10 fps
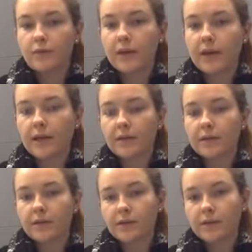we can be
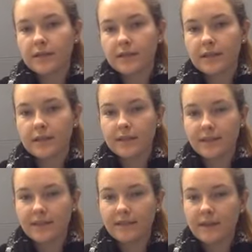so easily
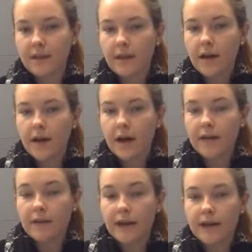deceived
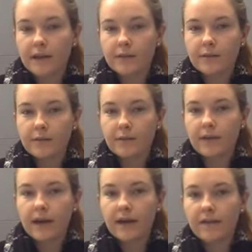online because we don't
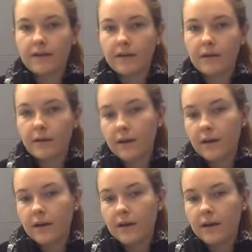have
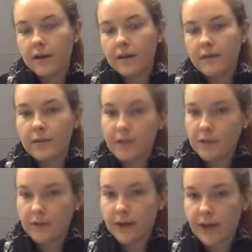the
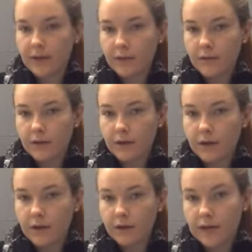information we have when
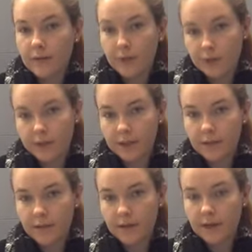we're in person
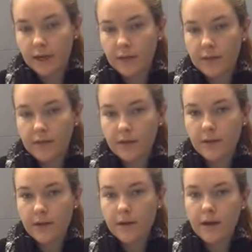communicating with
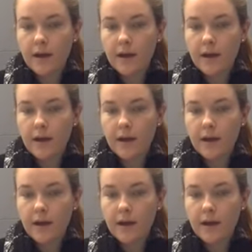someone.